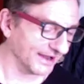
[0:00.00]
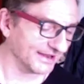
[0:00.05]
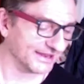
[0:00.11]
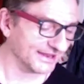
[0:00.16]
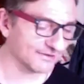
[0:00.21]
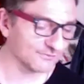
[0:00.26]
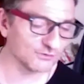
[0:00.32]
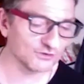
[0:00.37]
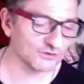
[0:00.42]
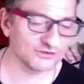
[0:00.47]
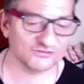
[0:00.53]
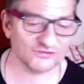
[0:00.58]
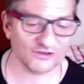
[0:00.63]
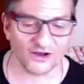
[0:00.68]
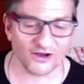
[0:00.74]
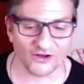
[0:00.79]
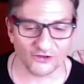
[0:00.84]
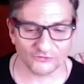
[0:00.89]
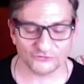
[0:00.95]
it was
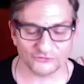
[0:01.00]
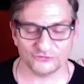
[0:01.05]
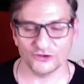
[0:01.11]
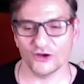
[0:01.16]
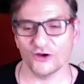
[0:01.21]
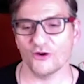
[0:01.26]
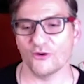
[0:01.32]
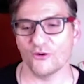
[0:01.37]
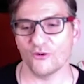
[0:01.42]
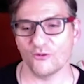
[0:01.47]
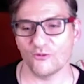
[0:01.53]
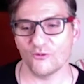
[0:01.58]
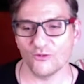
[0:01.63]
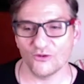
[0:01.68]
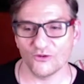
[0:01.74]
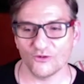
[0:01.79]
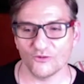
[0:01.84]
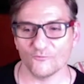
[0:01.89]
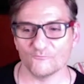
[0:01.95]
also
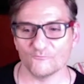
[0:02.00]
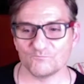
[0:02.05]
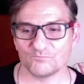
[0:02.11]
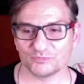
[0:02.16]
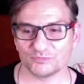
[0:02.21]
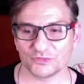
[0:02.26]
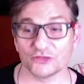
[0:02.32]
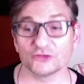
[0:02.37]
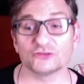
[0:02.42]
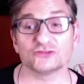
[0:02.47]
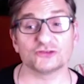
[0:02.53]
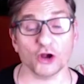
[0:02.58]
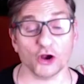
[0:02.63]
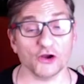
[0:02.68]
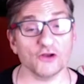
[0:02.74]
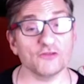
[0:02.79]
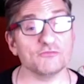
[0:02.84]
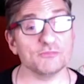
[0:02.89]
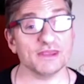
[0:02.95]
the
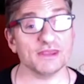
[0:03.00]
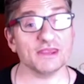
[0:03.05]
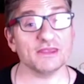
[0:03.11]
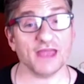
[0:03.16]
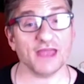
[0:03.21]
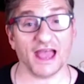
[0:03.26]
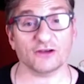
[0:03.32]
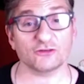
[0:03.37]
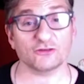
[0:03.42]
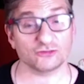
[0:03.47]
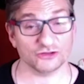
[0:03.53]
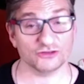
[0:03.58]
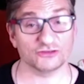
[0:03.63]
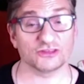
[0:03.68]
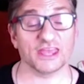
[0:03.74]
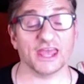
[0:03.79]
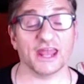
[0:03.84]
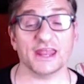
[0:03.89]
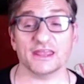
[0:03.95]
start of me actually
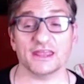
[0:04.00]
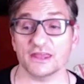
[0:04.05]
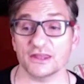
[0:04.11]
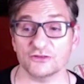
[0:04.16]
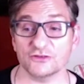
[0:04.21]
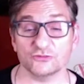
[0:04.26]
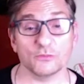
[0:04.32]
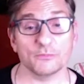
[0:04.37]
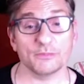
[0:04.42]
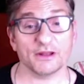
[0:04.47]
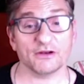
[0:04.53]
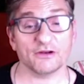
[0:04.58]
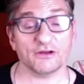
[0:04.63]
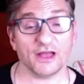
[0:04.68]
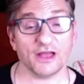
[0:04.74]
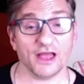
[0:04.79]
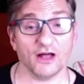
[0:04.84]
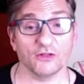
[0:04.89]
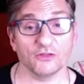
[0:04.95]
getting into a
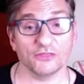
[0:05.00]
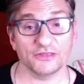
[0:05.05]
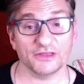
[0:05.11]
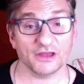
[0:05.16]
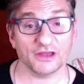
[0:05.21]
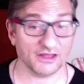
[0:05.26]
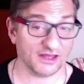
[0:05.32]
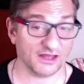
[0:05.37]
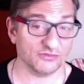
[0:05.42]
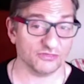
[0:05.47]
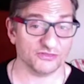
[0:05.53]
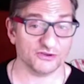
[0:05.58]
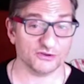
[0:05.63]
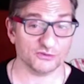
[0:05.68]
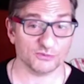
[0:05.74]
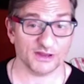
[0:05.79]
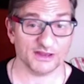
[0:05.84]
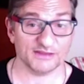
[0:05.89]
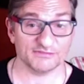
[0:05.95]
healthier
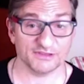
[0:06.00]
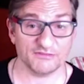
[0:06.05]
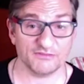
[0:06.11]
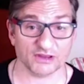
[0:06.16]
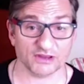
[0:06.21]
way of living.